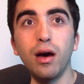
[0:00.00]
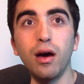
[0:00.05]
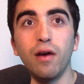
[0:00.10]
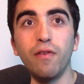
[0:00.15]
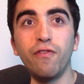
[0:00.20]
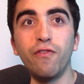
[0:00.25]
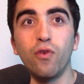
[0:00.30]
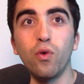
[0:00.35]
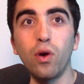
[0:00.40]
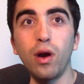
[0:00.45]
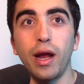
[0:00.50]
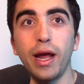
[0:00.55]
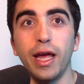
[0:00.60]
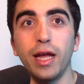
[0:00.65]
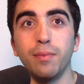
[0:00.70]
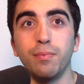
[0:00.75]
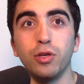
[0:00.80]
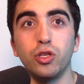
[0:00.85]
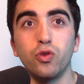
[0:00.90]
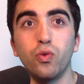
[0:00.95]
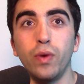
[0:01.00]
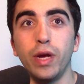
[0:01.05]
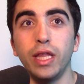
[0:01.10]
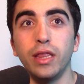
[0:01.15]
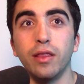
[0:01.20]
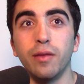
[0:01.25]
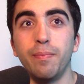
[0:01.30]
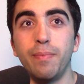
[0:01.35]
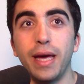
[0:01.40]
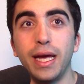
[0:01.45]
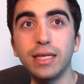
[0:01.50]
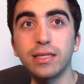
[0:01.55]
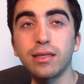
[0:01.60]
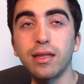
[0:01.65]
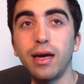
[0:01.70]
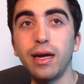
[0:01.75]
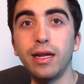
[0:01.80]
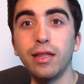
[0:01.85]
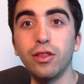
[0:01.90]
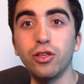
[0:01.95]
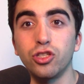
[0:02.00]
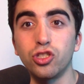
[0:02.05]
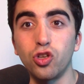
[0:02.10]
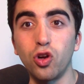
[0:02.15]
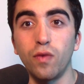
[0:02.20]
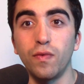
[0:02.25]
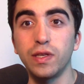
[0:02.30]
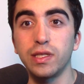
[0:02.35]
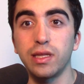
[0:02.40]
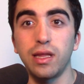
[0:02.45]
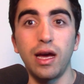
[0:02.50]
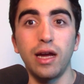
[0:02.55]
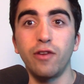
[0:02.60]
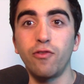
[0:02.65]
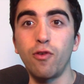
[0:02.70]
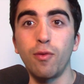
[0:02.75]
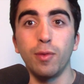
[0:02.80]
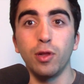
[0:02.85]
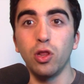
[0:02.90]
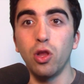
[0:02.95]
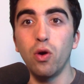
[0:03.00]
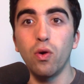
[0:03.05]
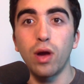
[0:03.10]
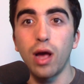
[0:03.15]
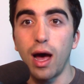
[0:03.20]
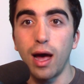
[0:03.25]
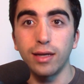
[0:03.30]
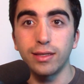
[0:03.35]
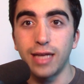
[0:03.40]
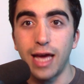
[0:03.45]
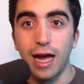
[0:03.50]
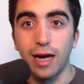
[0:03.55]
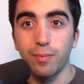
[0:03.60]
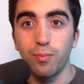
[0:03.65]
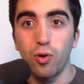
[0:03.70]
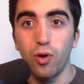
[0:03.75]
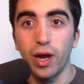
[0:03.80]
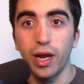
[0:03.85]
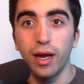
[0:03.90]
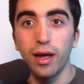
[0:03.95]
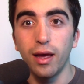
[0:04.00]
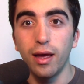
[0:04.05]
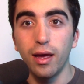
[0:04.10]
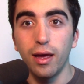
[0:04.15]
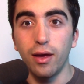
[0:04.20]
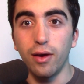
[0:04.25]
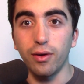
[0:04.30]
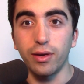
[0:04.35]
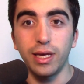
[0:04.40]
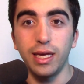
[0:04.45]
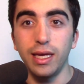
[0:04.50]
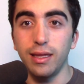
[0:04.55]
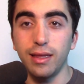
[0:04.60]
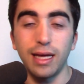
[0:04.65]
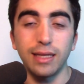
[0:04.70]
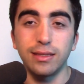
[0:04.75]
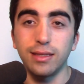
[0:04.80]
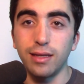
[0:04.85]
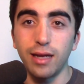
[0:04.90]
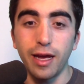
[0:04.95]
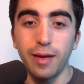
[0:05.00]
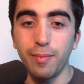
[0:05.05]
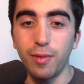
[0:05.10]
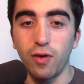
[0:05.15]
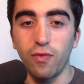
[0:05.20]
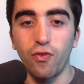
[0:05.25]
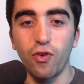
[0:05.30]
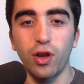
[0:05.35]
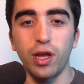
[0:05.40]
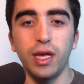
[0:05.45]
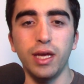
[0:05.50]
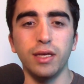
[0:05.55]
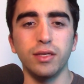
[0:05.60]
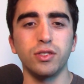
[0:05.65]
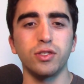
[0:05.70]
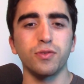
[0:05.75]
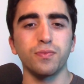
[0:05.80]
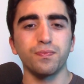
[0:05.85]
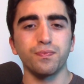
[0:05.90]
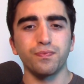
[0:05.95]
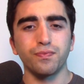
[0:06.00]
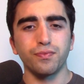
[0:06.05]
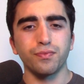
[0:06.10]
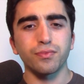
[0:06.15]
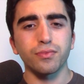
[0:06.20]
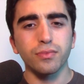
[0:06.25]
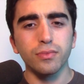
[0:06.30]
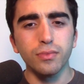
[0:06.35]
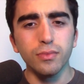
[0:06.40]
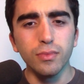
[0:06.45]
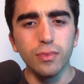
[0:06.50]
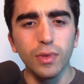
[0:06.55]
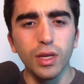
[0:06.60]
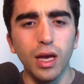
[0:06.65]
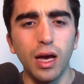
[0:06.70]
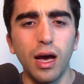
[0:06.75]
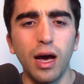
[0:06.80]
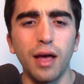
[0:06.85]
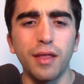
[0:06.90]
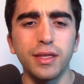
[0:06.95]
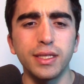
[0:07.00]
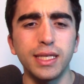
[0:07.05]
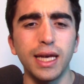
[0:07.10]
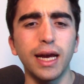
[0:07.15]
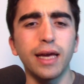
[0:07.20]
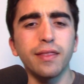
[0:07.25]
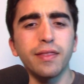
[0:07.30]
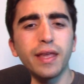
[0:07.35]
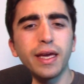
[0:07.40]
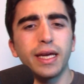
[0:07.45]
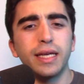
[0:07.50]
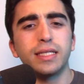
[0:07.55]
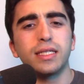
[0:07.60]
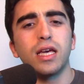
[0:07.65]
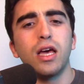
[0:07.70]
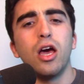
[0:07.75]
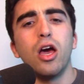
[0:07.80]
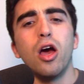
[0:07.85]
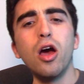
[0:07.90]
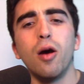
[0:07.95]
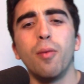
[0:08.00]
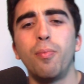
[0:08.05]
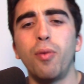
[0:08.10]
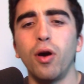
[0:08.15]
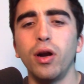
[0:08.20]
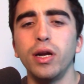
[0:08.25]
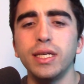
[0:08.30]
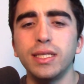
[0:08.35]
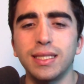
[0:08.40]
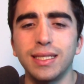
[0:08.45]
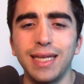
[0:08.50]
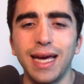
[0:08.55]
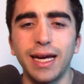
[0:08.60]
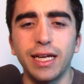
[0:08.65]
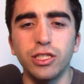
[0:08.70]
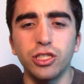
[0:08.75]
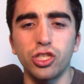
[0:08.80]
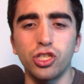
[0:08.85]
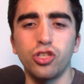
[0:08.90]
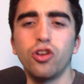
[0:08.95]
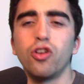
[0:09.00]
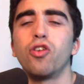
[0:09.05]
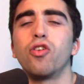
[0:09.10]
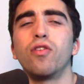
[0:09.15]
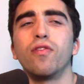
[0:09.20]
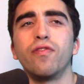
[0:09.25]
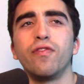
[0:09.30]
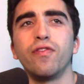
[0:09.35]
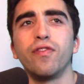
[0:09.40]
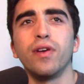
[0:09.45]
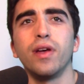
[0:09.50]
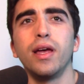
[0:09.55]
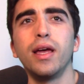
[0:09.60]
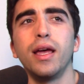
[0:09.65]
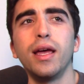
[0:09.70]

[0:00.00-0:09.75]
a forehand between the baseline and the service line from a low contact point. You know, that's a nightmare for Keys. The second thing is Barty's second serve,